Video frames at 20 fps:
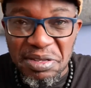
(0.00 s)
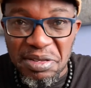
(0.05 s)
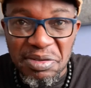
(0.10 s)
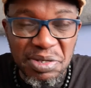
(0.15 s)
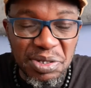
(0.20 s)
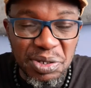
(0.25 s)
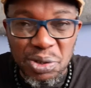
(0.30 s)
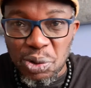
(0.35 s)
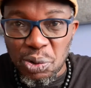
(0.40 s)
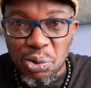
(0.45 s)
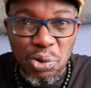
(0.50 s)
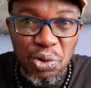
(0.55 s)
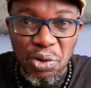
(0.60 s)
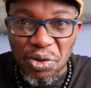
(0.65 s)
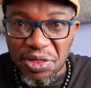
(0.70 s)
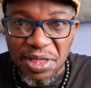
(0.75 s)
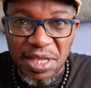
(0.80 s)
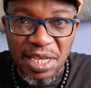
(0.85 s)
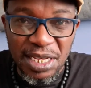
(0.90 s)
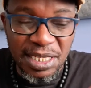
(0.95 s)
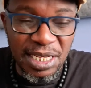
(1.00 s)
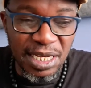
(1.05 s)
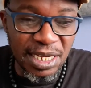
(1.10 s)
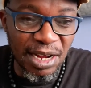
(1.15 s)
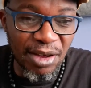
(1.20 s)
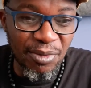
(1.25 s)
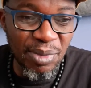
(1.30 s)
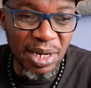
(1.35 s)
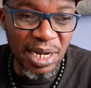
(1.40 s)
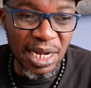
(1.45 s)
pseudo things that
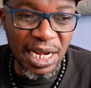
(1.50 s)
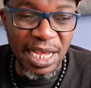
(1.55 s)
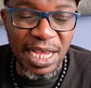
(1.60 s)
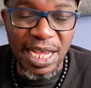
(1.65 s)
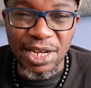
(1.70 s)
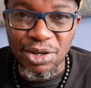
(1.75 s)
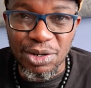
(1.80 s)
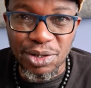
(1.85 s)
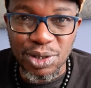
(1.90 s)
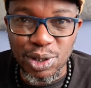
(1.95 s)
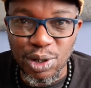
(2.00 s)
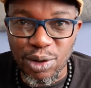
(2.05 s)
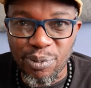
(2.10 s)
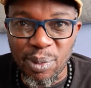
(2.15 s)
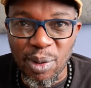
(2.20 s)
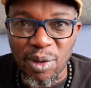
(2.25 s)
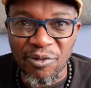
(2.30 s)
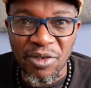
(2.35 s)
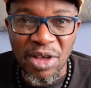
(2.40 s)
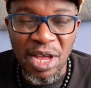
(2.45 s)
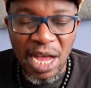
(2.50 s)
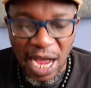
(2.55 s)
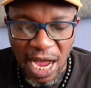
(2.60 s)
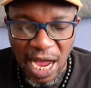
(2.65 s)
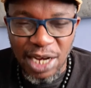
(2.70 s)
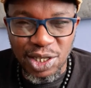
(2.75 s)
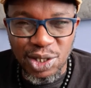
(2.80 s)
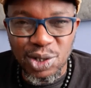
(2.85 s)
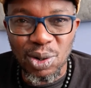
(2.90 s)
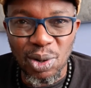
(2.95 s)
have been layered on top of
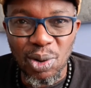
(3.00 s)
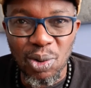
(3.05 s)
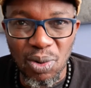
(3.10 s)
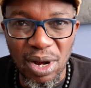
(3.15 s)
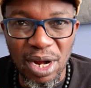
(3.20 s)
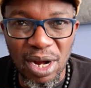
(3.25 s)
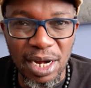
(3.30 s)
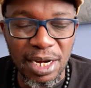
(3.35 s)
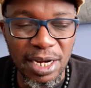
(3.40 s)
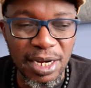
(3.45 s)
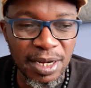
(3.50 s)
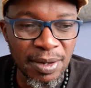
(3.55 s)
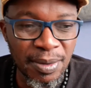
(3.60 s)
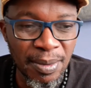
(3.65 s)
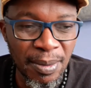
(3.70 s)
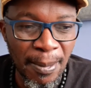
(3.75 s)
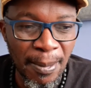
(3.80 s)
actual work.